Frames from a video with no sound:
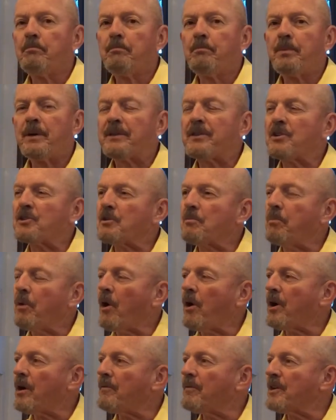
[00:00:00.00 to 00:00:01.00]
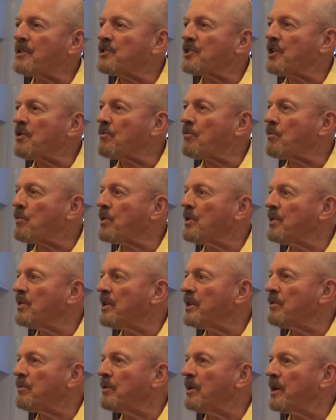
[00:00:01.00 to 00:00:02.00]
But there's a part of us that
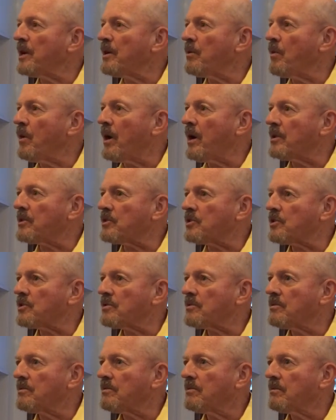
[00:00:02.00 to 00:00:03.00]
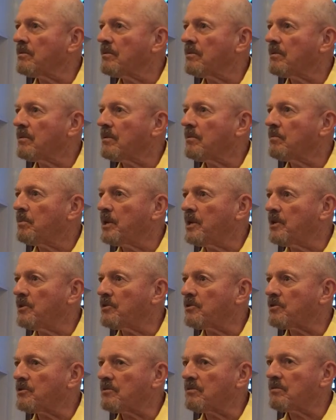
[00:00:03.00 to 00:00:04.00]
really, really wants
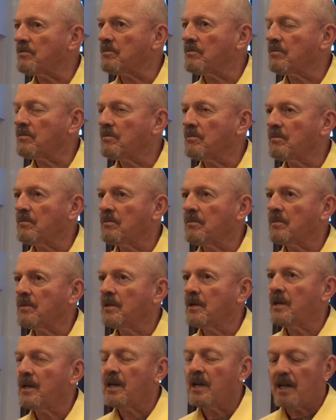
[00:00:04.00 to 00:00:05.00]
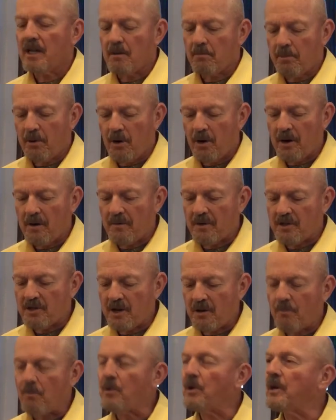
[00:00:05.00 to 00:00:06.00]
peace. And a part of us
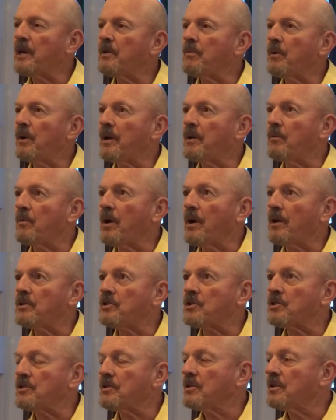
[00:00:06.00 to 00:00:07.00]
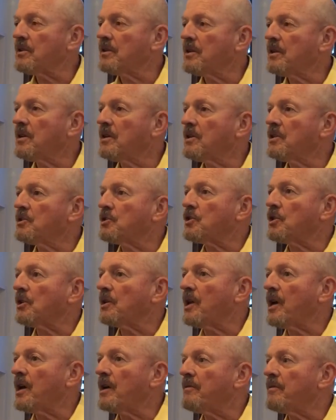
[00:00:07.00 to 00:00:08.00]
that really, really wants to
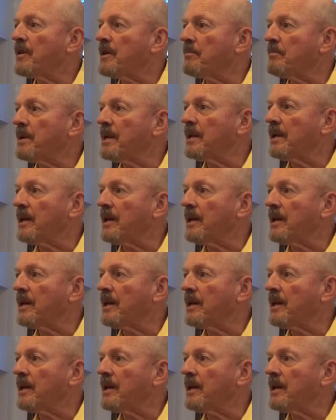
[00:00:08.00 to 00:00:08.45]
love and be